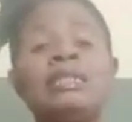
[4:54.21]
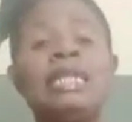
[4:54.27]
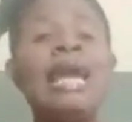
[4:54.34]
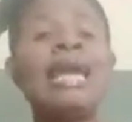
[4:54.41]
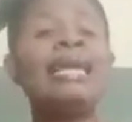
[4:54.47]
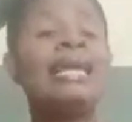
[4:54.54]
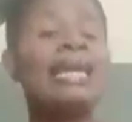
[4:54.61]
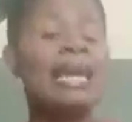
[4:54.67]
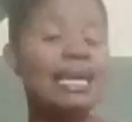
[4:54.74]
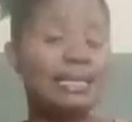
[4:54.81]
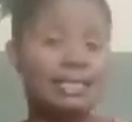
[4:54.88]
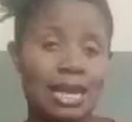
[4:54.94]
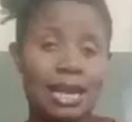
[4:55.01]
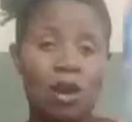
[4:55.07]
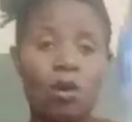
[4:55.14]
then
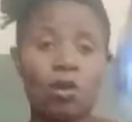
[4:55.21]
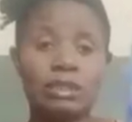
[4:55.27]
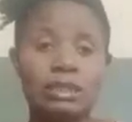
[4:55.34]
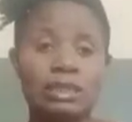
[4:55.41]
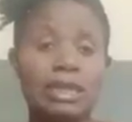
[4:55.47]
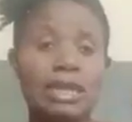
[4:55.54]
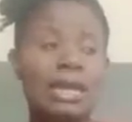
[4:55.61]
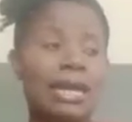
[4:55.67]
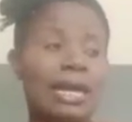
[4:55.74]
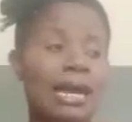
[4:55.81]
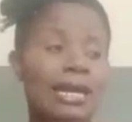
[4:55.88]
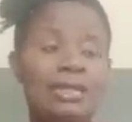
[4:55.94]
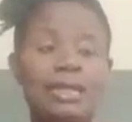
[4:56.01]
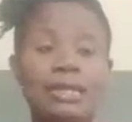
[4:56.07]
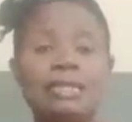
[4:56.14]
get a container
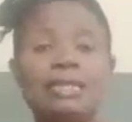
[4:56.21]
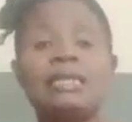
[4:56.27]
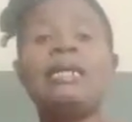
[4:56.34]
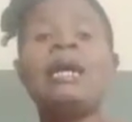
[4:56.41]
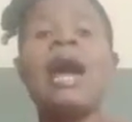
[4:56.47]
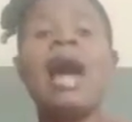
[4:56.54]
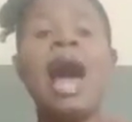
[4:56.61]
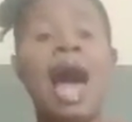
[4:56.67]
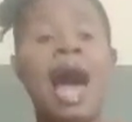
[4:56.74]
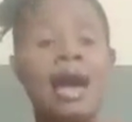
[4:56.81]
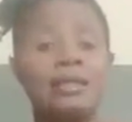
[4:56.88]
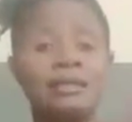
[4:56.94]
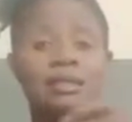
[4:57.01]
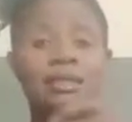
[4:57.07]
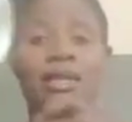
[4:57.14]
like this
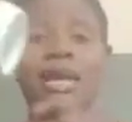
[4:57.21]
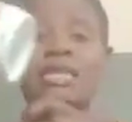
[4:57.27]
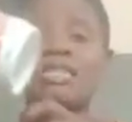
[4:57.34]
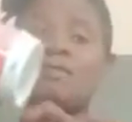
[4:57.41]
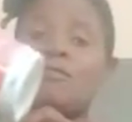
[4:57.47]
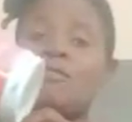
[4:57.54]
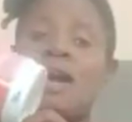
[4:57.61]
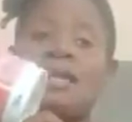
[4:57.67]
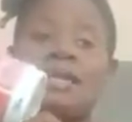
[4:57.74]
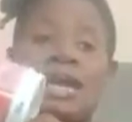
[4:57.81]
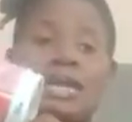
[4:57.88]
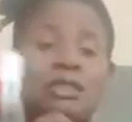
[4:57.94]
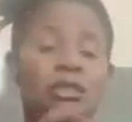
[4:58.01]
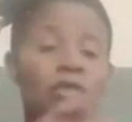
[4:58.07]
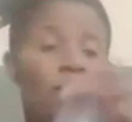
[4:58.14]
and transfer
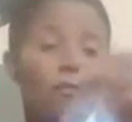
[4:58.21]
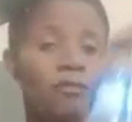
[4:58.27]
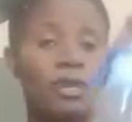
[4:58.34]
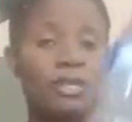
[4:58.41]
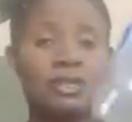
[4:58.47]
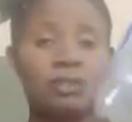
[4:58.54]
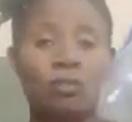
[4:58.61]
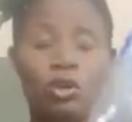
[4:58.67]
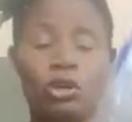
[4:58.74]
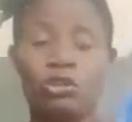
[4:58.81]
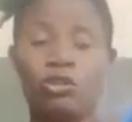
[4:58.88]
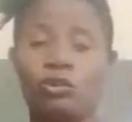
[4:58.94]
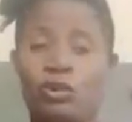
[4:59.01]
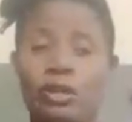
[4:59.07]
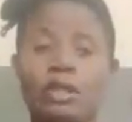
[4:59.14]
that your first
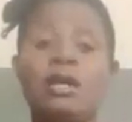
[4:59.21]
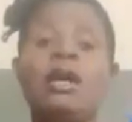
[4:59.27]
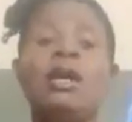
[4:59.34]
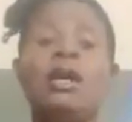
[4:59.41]
morning urine.